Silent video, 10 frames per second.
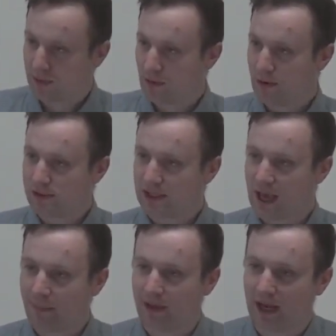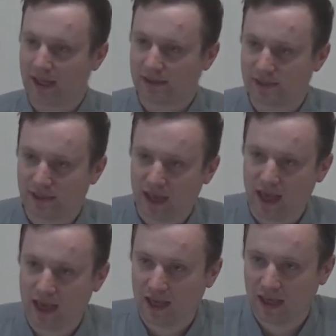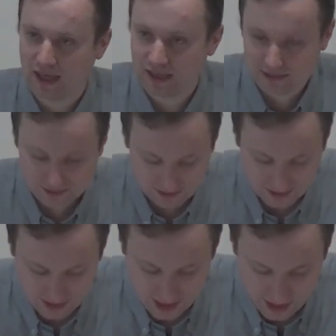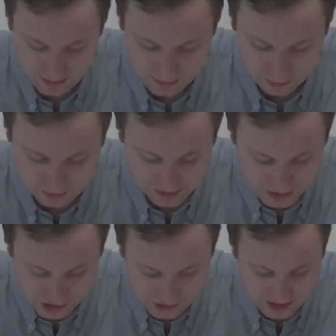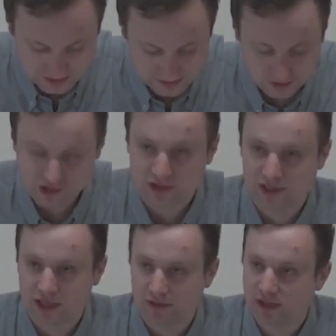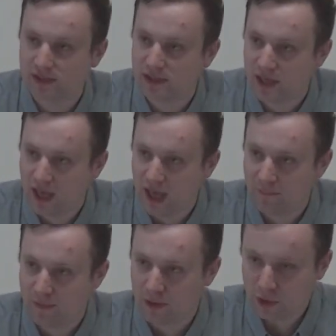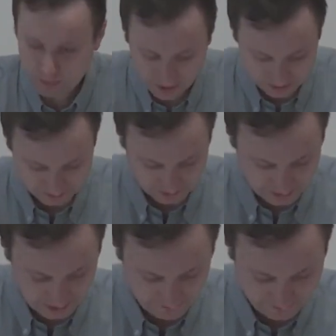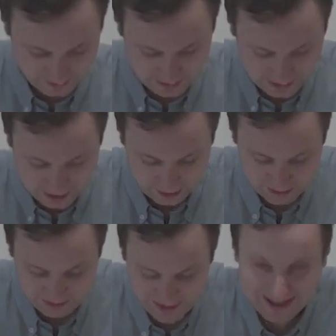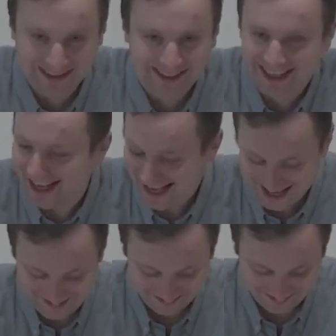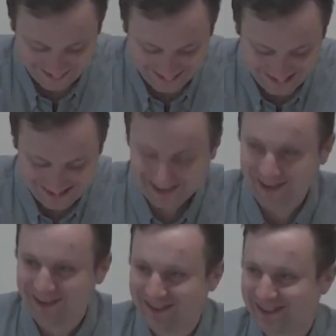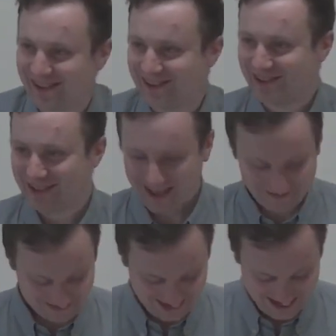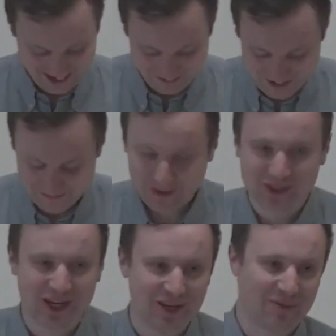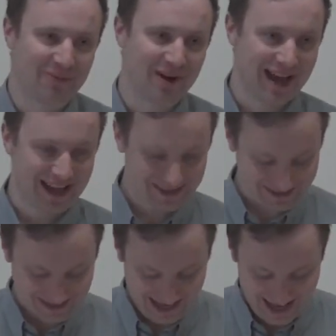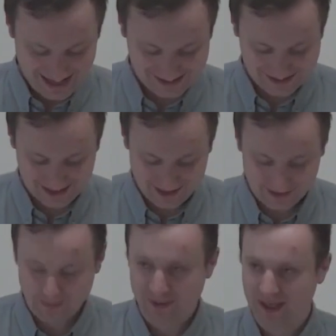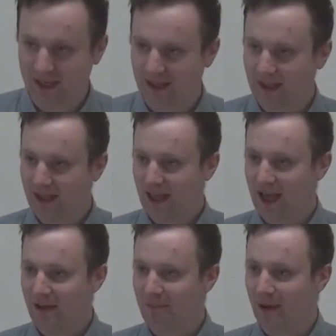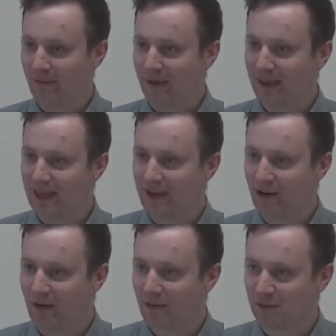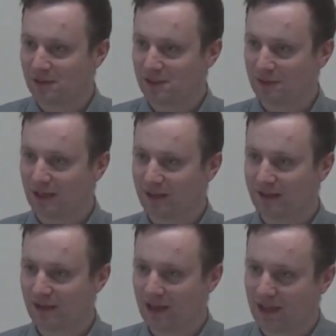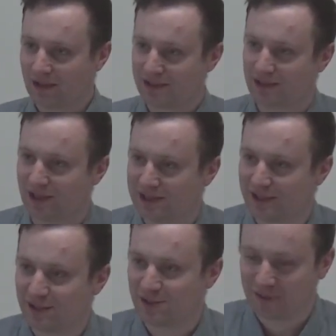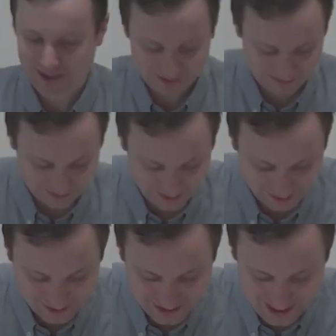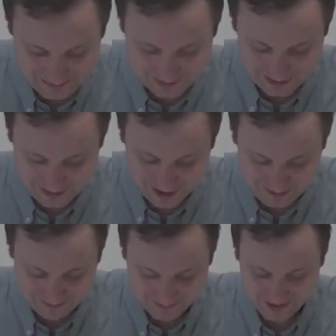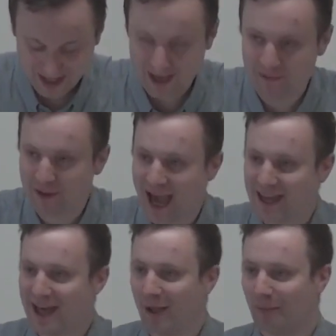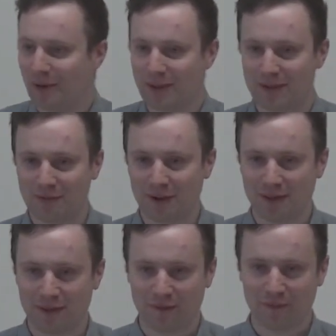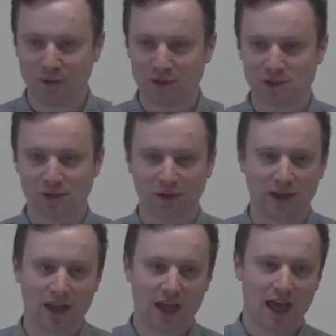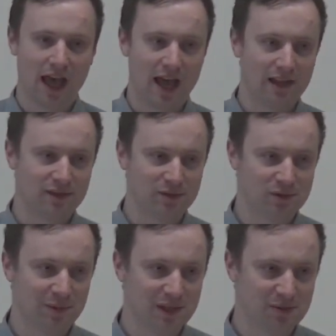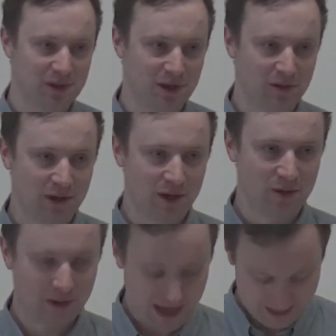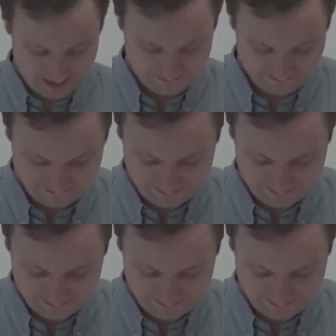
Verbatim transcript: up the road in Kaplanant uh, is uh, the ordination and induction service uh, for the new pastor here, uh, who is me. Um, so, so do come. Uh, we appreciate your prayers, and uh, there'll be a, a buffet here afterwards as well. Uh, it's a nice little sweetener for you if you do come. Uh, if you can help with, with the food at all, uh, do speak to Anona or Anna.